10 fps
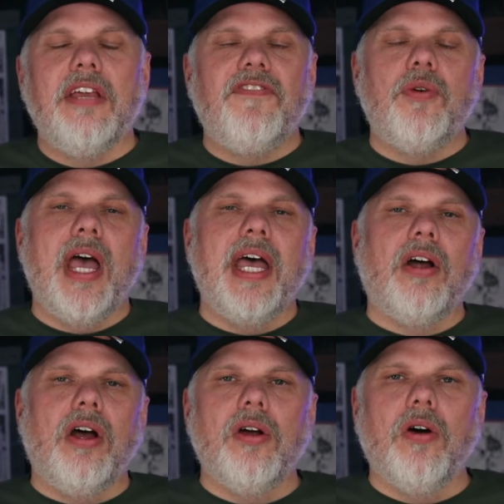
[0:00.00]
If you
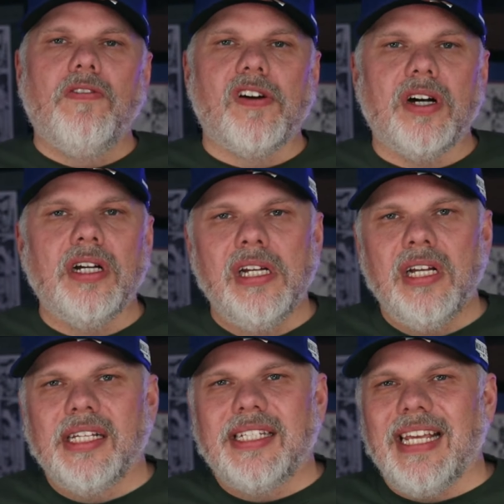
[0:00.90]
head on over
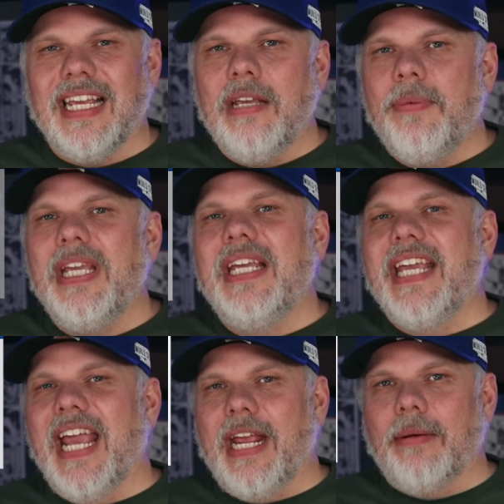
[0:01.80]
to
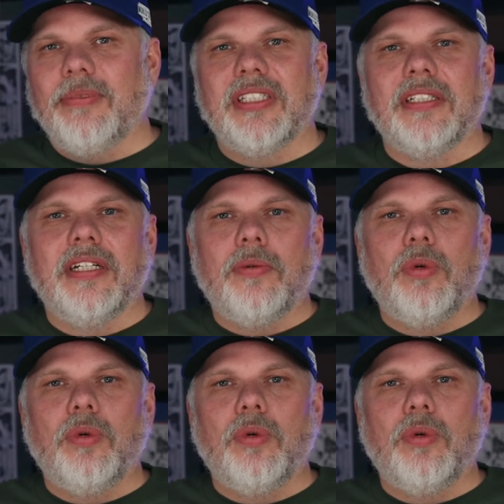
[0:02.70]
EB Games,